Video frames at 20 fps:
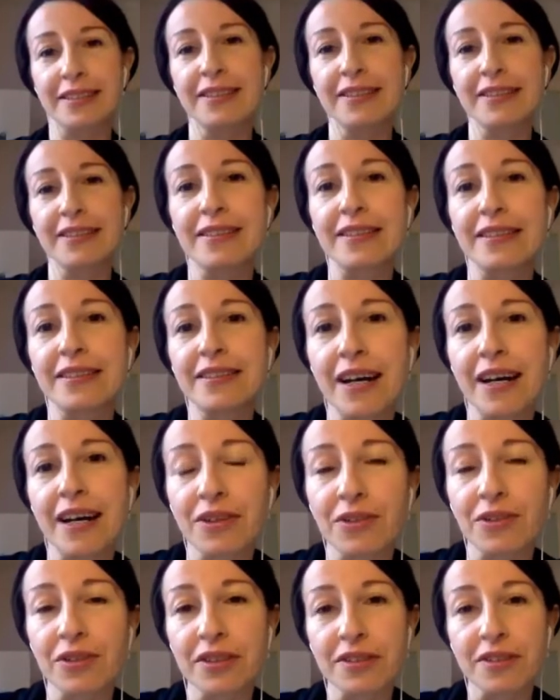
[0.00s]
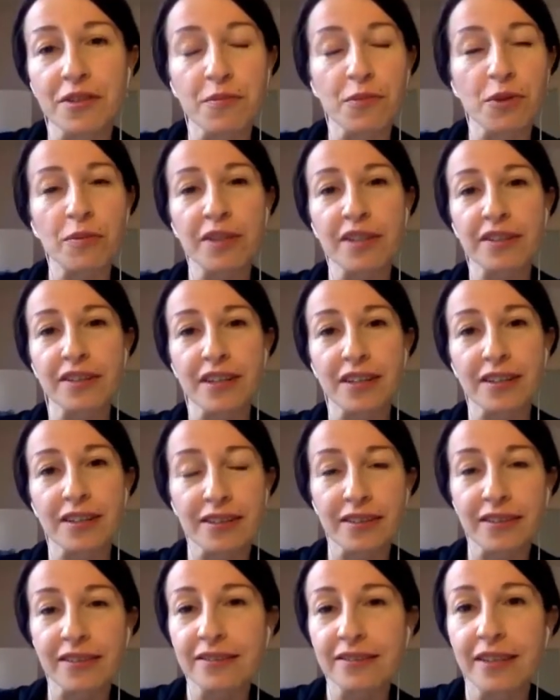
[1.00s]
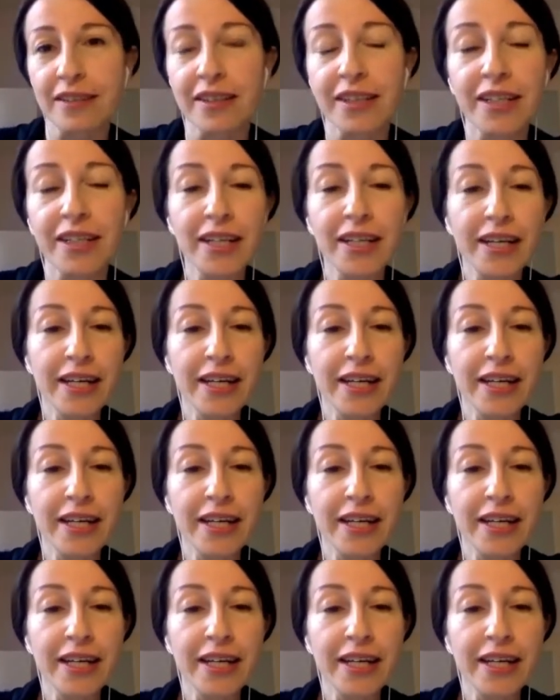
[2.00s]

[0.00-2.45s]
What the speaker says: This is the title. In this moment, the